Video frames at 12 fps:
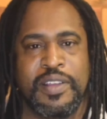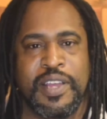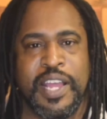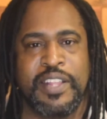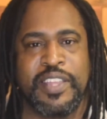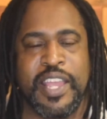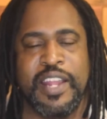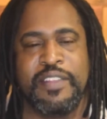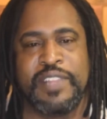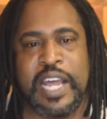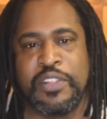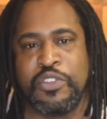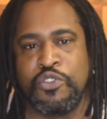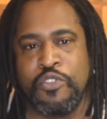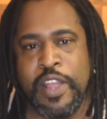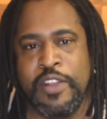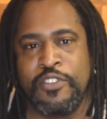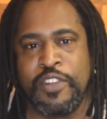at the end of Doctor
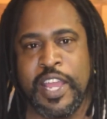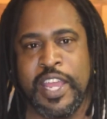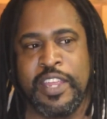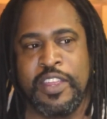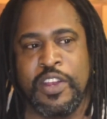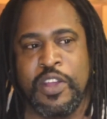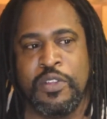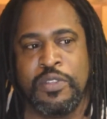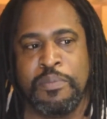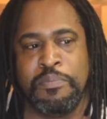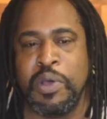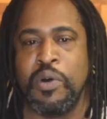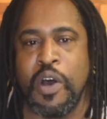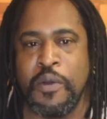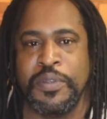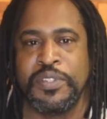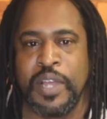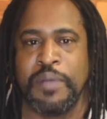Strange, the bill
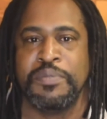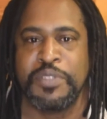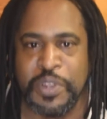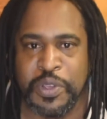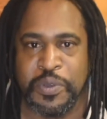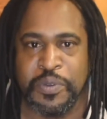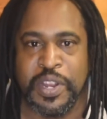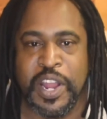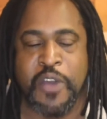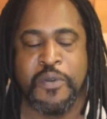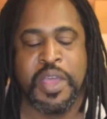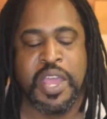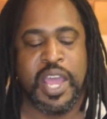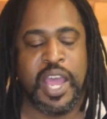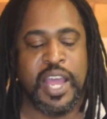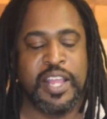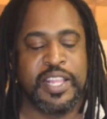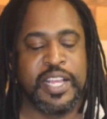always comes due,
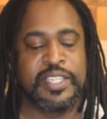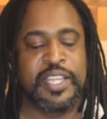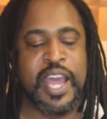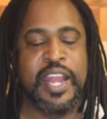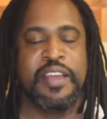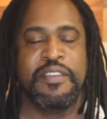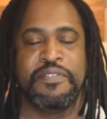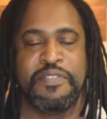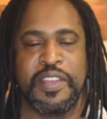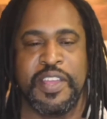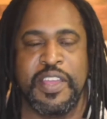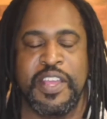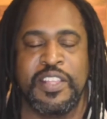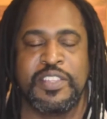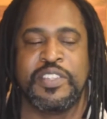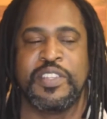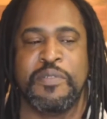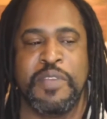That's kind of
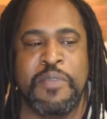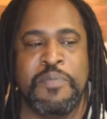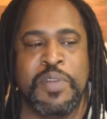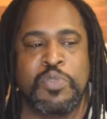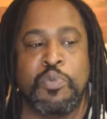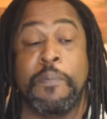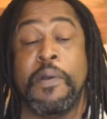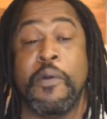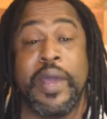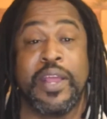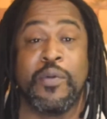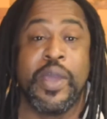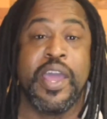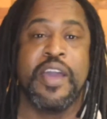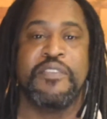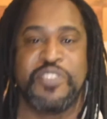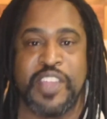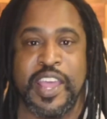this is a much more poetic way
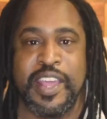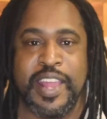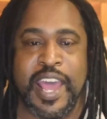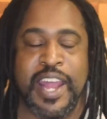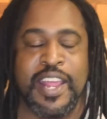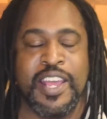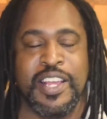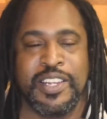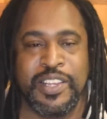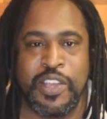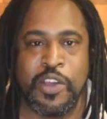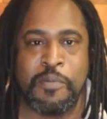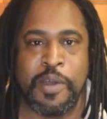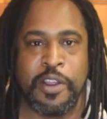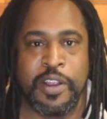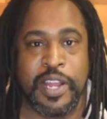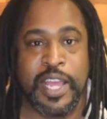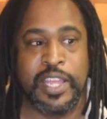of saying that to
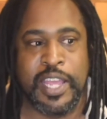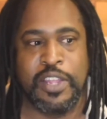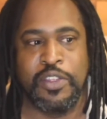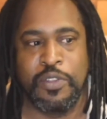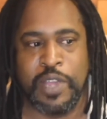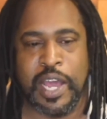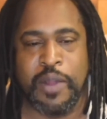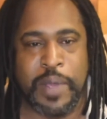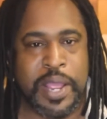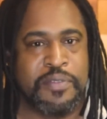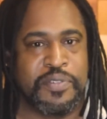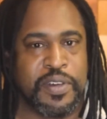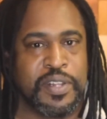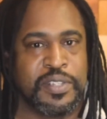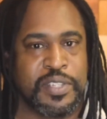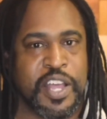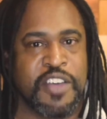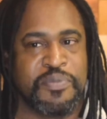Killmonger, yeah, you gotta wait for all this
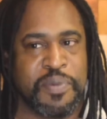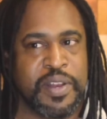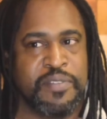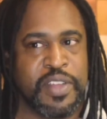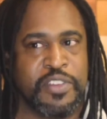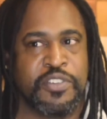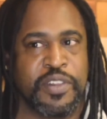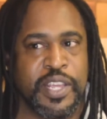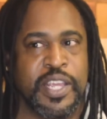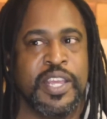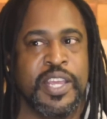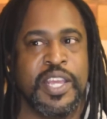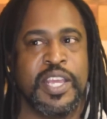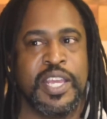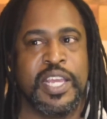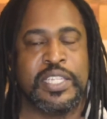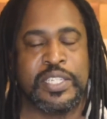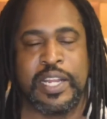stuff, but eventually
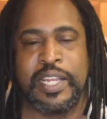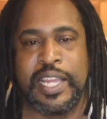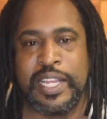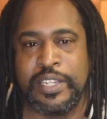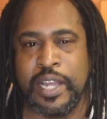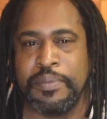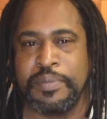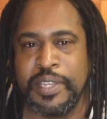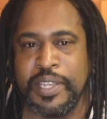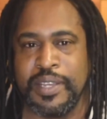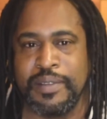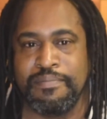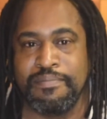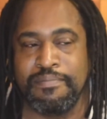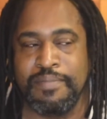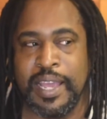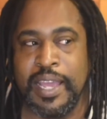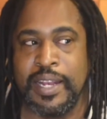it's gotta catch up to you.
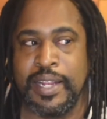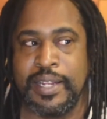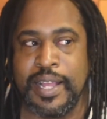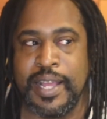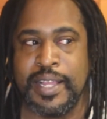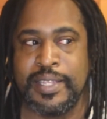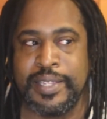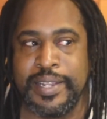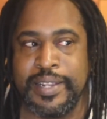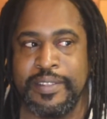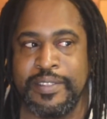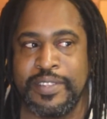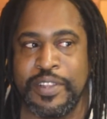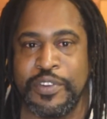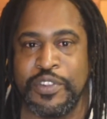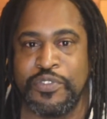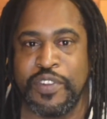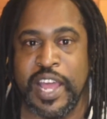And it does in this
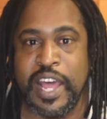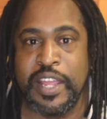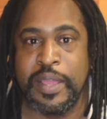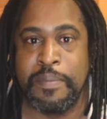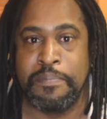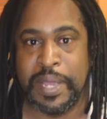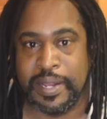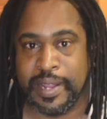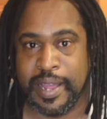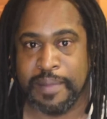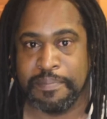series finale big time.